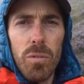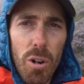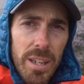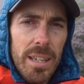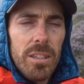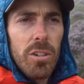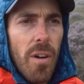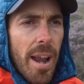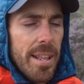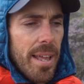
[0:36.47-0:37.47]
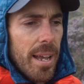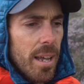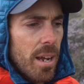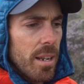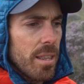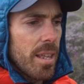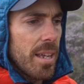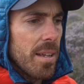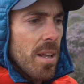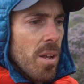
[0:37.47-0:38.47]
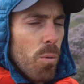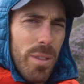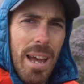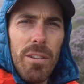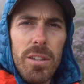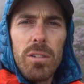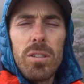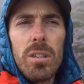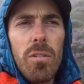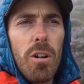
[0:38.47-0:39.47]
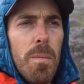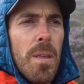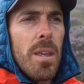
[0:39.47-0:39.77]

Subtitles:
rocky terrain, that kind of thing, without the use of the rope.